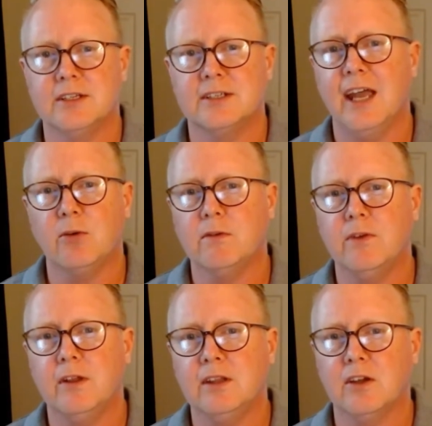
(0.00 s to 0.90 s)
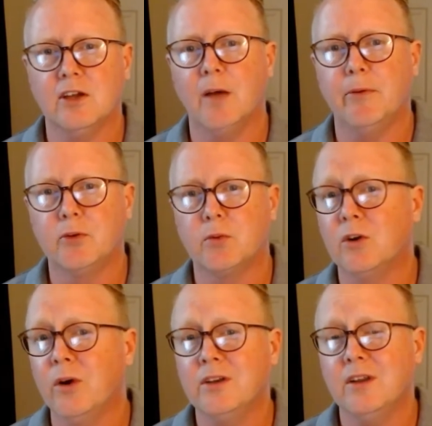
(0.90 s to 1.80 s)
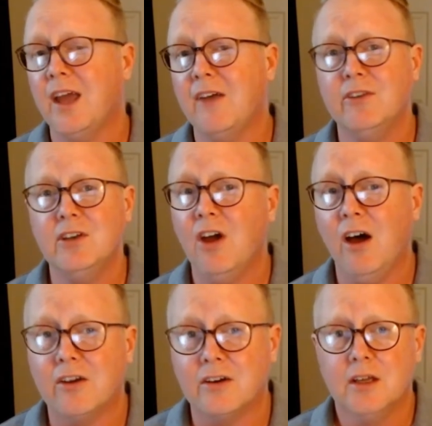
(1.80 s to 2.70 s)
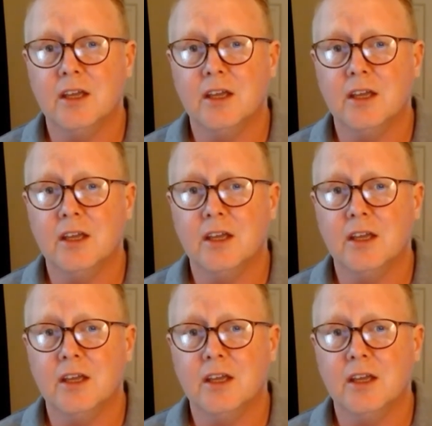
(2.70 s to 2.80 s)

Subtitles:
sign revealing the couples were going to have a daughter,